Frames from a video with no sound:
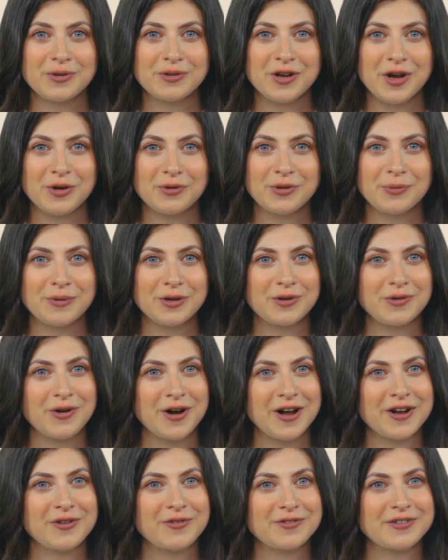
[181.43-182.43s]
longer
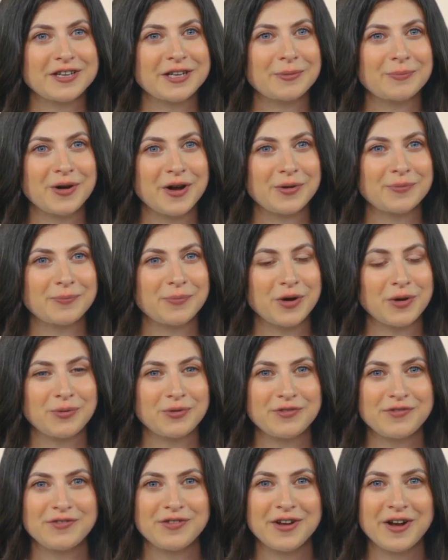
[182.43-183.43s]
require debug
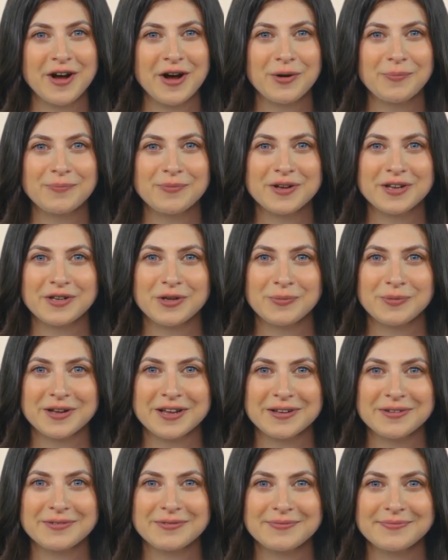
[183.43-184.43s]
mode for hot
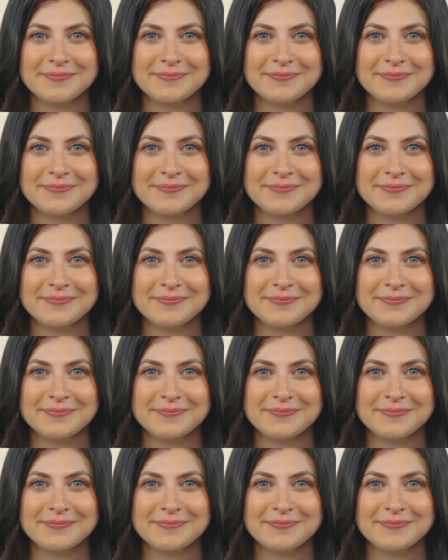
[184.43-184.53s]
reloading.